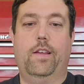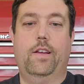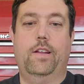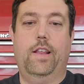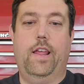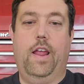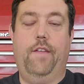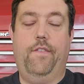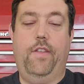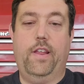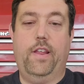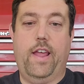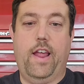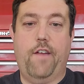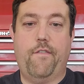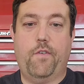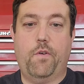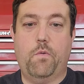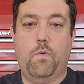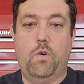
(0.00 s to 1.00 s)
Good evening,
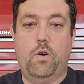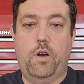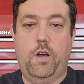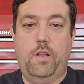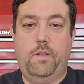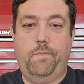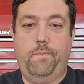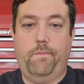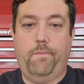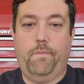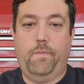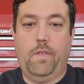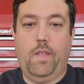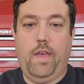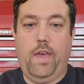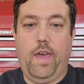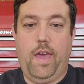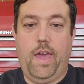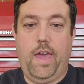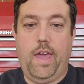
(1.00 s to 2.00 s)
everyone.
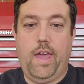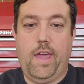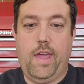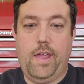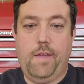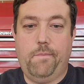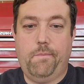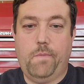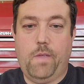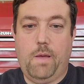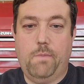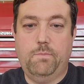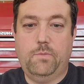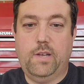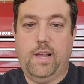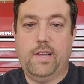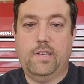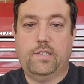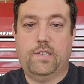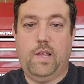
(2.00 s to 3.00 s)
Hey,
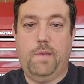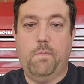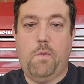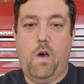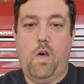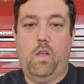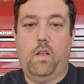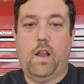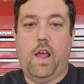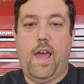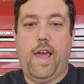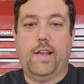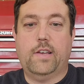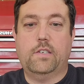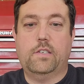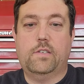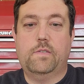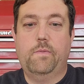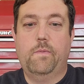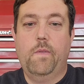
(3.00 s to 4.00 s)
I'm J.C.
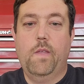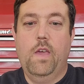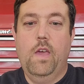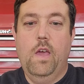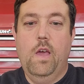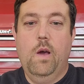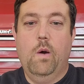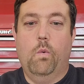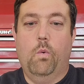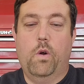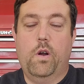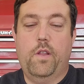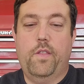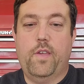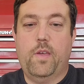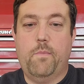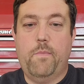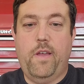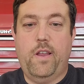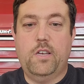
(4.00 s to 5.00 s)
Molinax, one
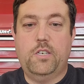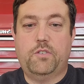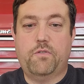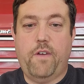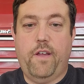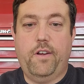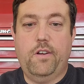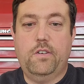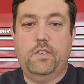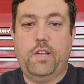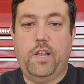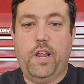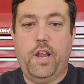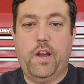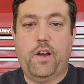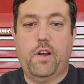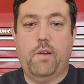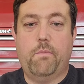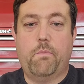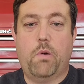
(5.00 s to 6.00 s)
of the administrators
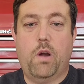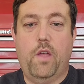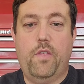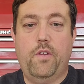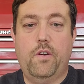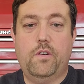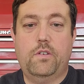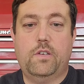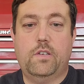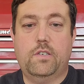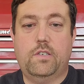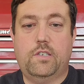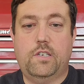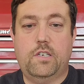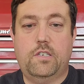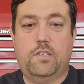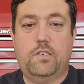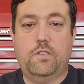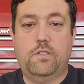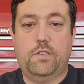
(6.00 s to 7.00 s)
here at Brothers and
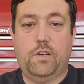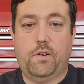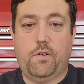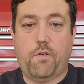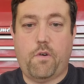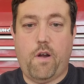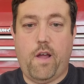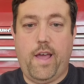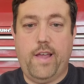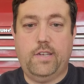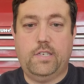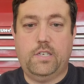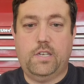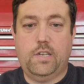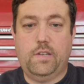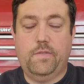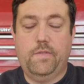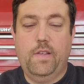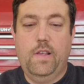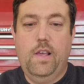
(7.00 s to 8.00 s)
Sisters in
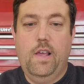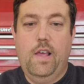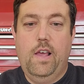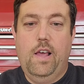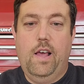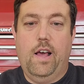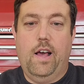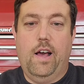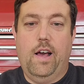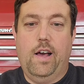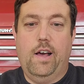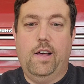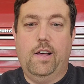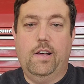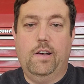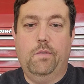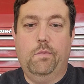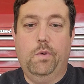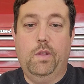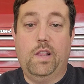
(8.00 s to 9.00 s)
Christ.
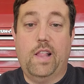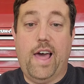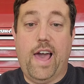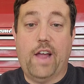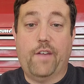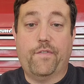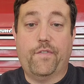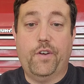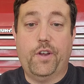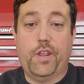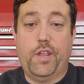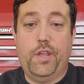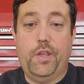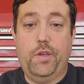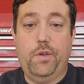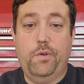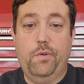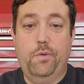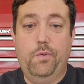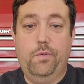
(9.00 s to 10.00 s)
Uh, would like for
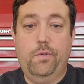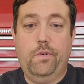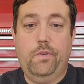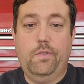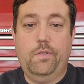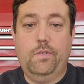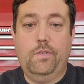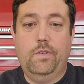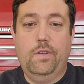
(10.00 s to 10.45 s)
you